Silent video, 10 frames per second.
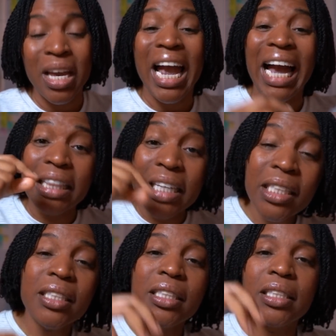And this
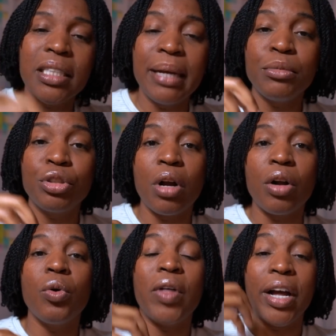is the same
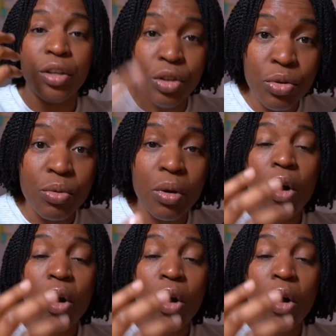struggle that you